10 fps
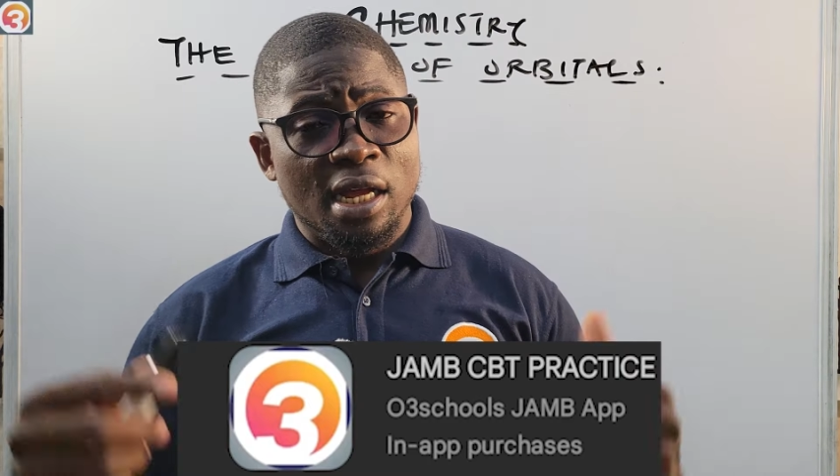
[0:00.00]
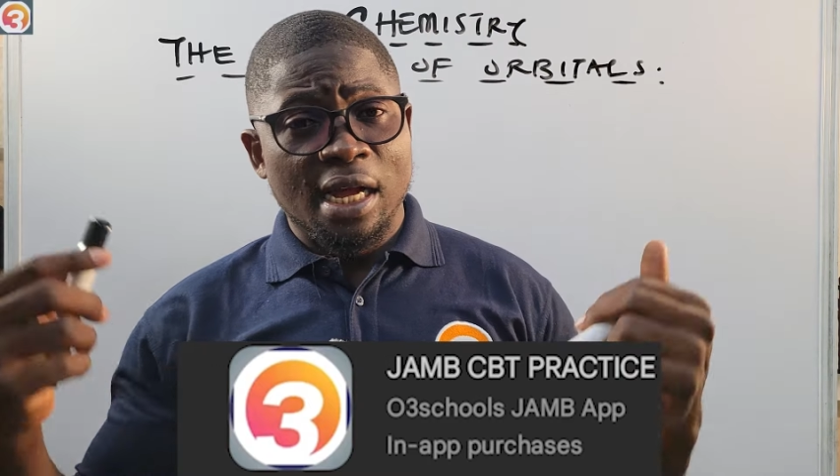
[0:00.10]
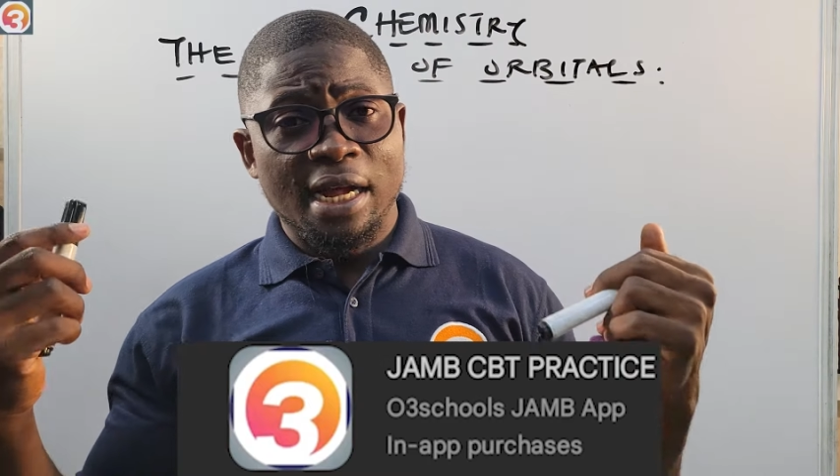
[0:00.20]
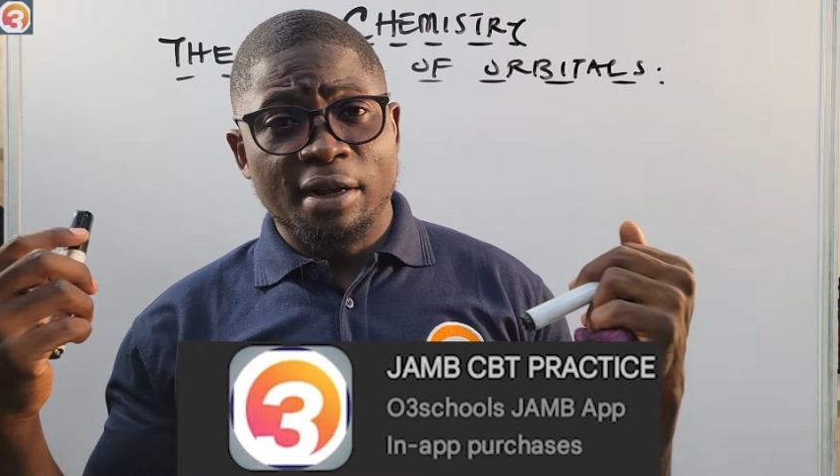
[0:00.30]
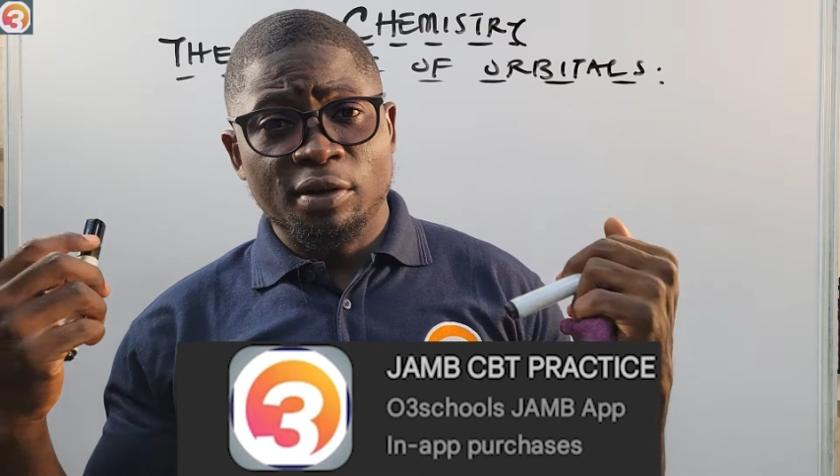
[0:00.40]

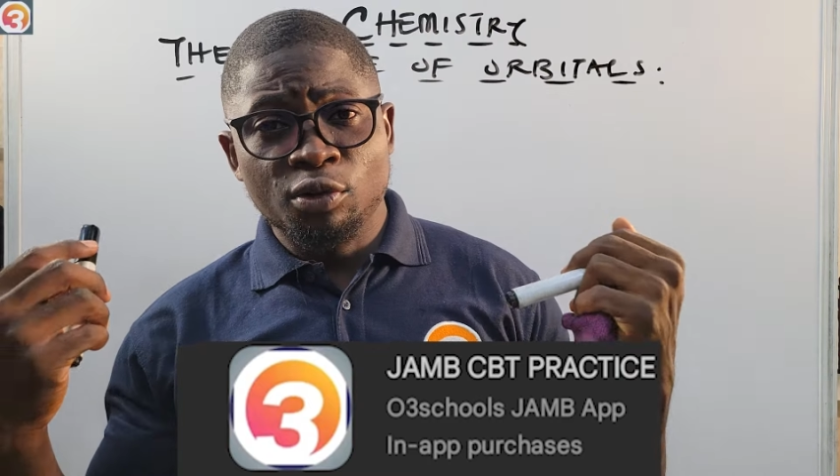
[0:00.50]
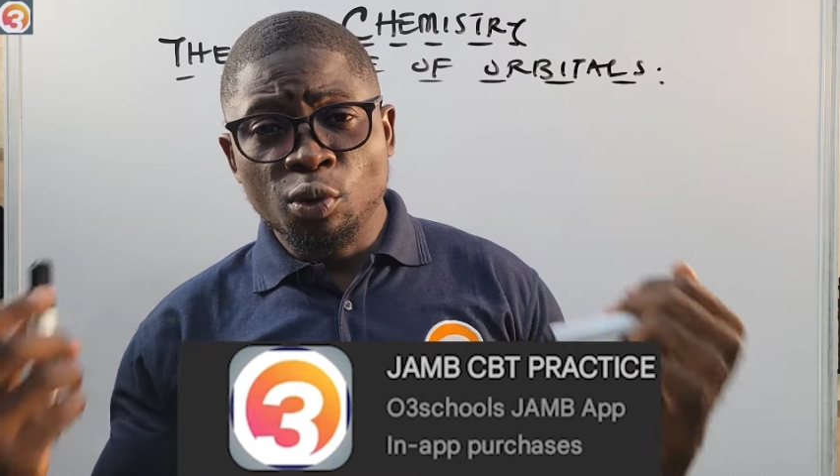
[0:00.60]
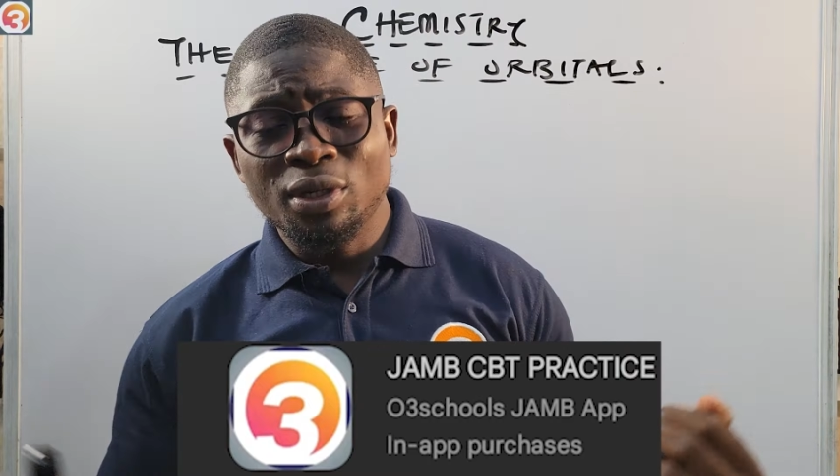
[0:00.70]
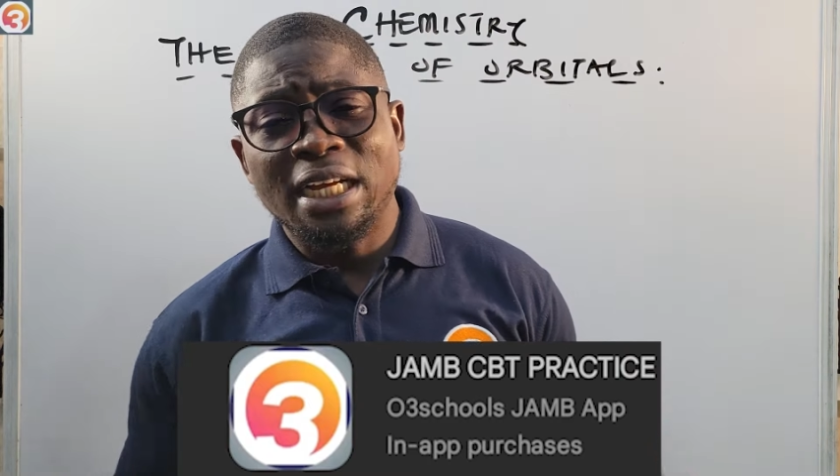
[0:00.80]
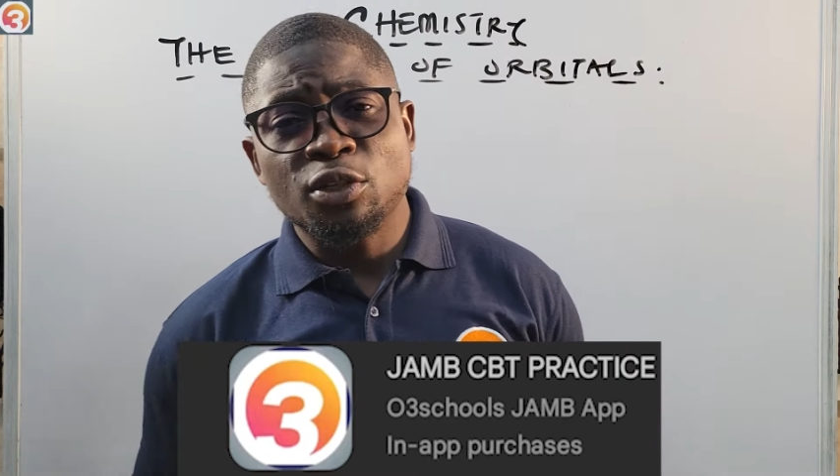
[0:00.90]

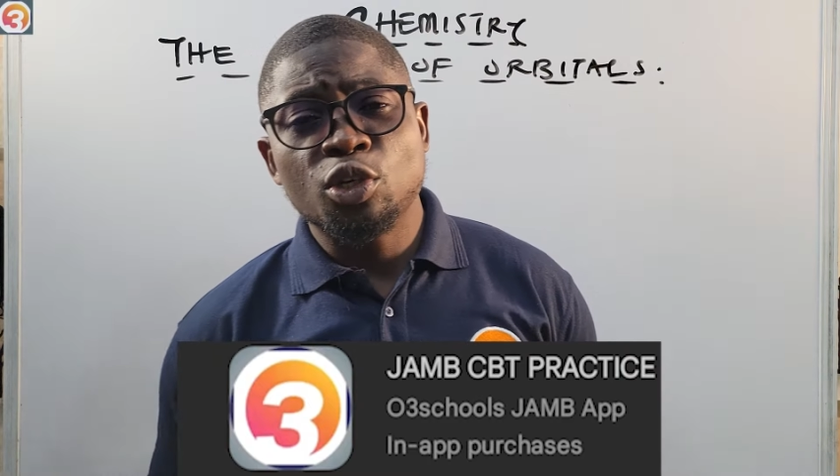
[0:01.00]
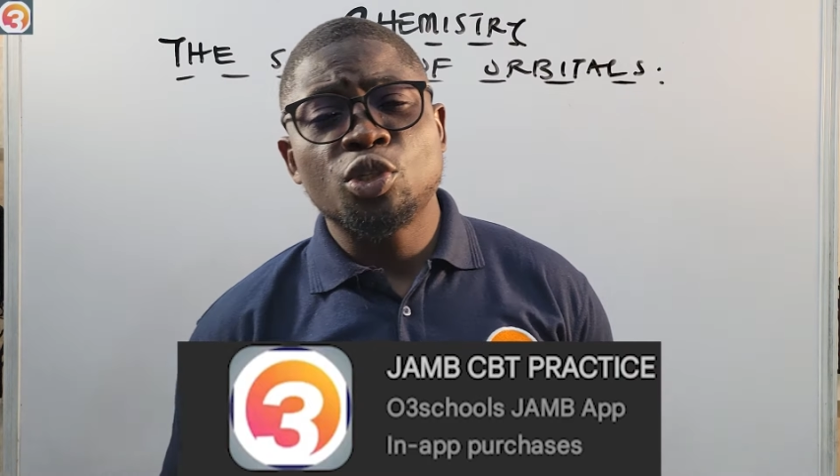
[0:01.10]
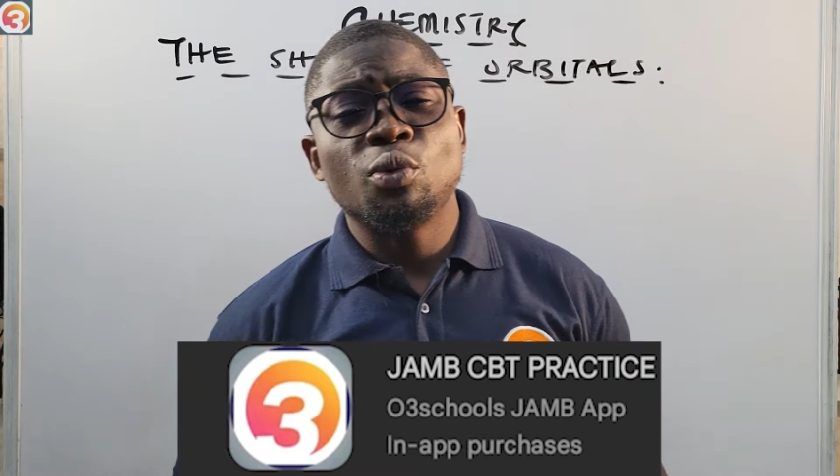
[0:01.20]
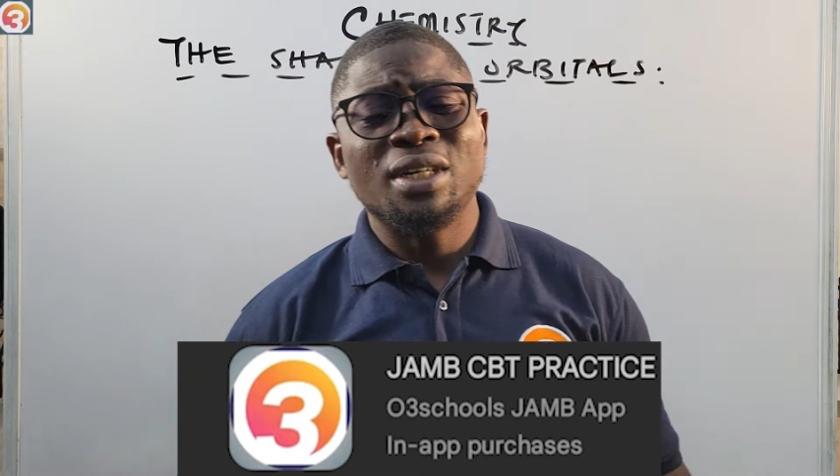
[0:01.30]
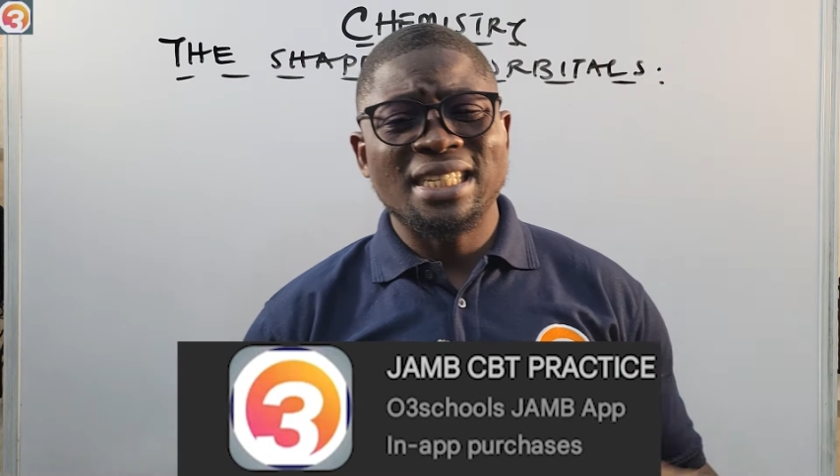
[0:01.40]
that also what they